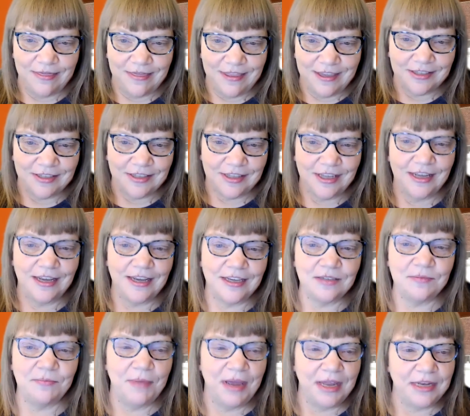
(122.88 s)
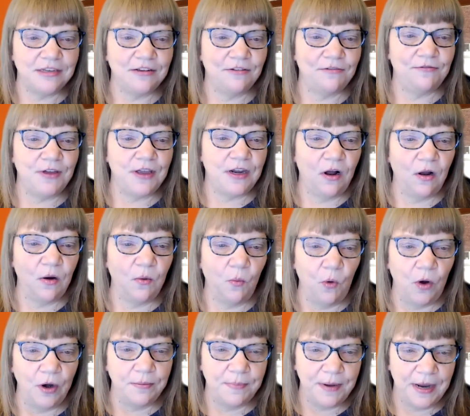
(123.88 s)
this thing is meant to fit on
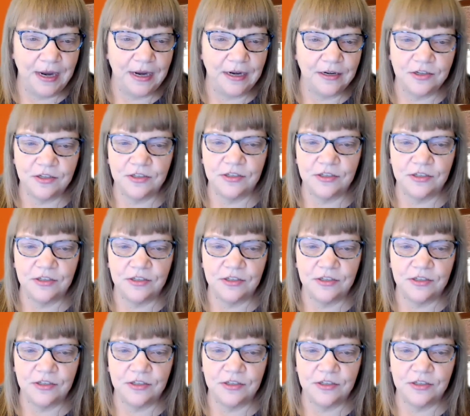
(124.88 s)
one page.